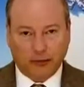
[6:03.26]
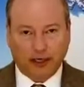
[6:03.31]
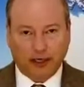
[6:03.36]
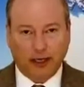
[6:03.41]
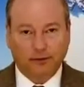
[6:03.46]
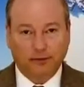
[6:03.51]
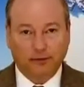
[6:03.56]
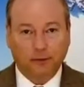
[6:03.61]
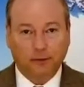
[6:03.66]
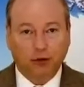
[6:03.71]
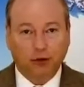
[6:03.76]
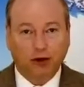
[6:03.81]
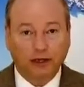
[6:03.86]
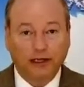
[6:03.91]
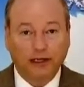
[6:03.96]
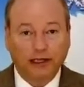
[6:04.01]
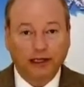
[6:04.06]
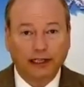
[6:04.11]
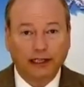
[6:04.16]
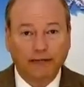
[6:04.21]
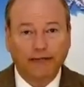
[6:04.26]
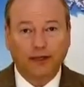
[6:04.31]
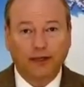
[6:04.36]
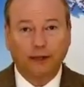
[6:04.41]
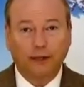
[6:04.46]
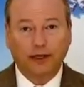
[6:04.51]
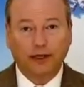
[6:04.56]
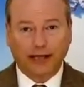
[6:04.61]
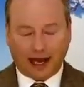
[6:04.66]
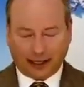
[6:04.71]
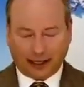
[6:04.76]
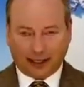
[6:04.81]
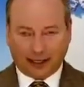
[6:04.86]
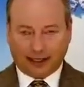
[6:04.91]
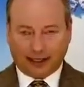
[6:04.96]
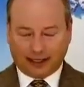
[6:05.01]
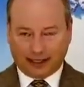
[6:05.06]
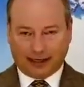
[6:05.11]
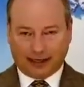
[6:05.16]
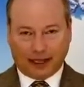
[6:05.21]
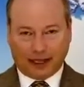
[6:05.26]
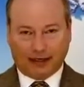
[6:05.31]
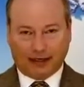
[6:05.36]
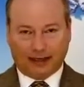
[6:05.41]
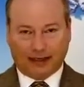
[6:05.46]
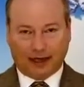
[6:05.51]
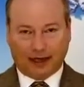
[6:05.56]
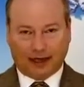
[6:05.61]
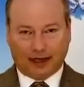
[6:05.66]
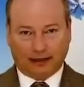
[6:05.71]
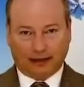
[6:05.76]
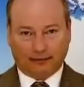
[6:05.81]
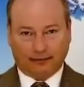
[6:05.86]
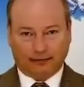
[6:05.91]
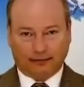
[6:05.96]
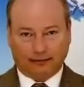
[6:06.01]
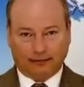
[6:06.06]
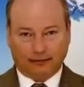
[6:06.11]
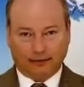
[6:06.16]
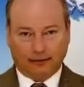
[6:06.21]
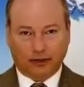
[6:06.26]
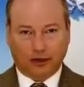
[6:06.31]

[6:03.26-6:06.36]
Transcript: becomes more a living reality in daily life.